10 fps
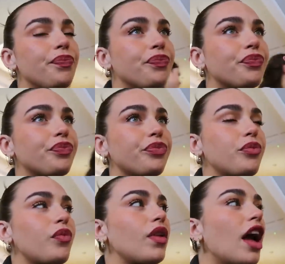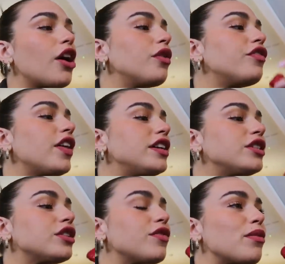I go in
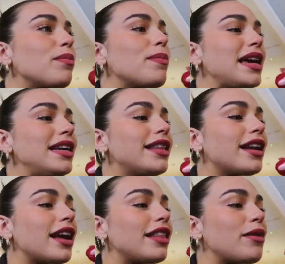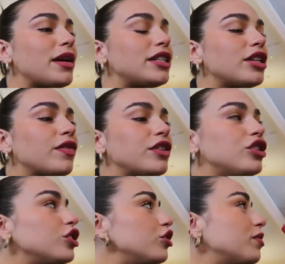phases of the meat that I let myself
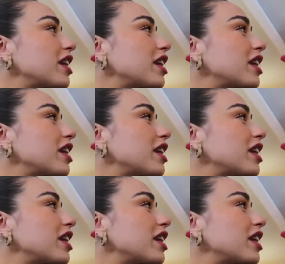consume.